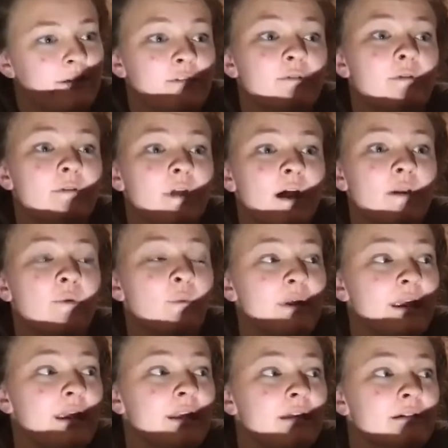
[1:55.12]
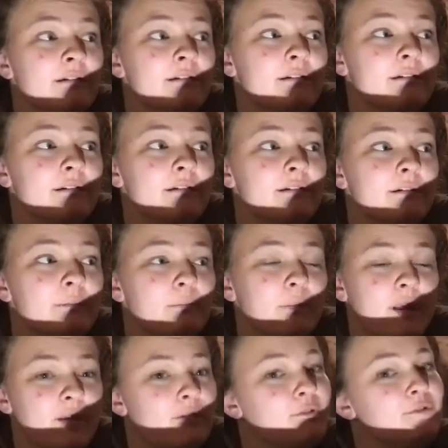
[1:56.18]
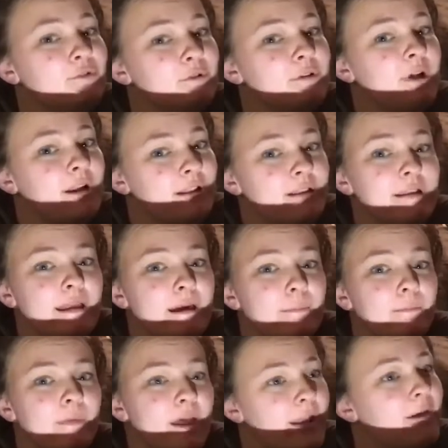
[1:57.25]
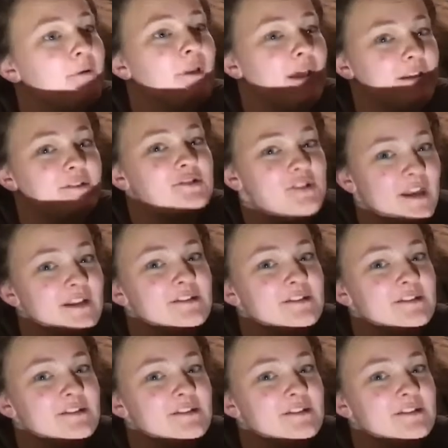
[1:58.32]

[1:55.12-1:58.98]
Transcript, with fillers: I do a lot of weed, but I don't do a lot of Liam, and I would like to